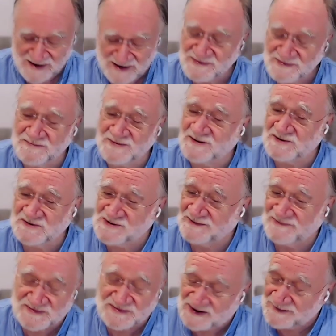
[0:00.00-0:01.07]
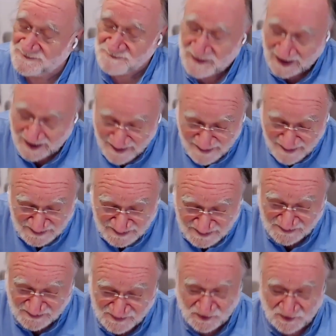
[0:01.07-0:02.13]
Yeah. Might be because you have the same parents,
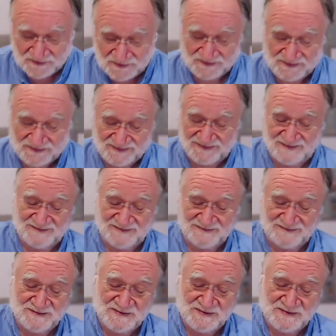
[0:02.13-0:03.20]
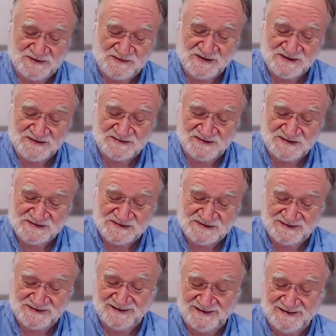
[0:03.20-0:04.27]
of course. Maybe you learned this
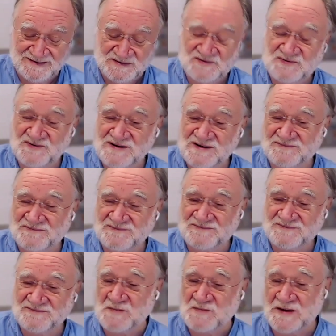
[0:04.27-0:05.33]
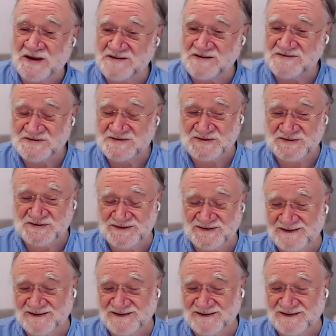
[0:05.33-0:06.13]
trick from your parents.